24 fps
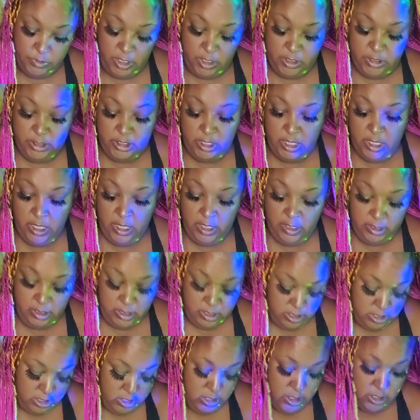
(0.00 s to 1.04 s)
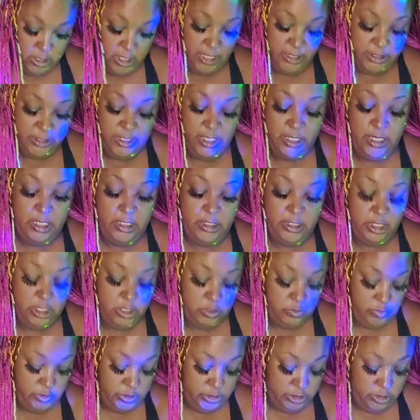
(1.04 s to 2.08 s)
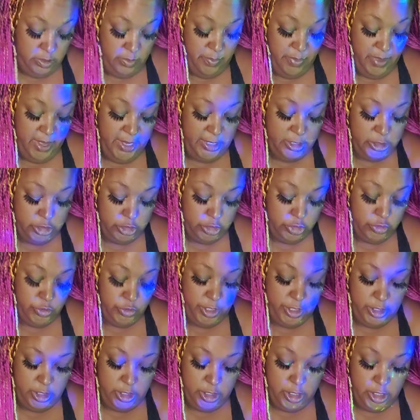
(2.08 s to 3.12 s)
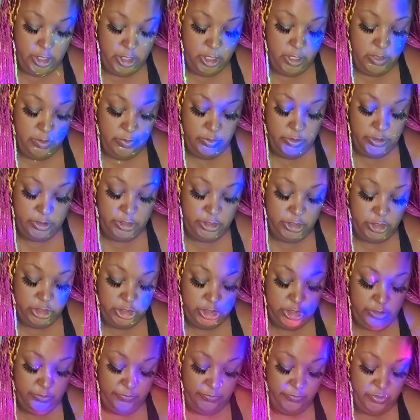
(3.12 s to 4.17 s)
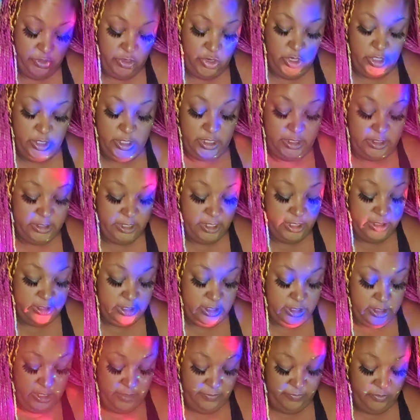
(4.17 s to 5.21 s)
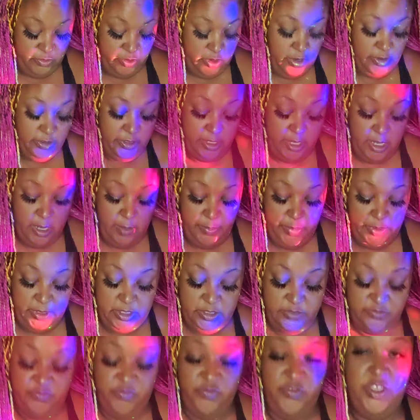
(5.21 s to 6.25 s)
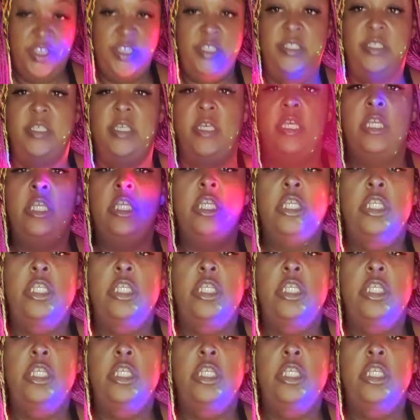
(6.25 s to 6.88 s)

And then they said they did it with somebody's credit card, with this gift card. They said that's a gift card there, but it's Visa.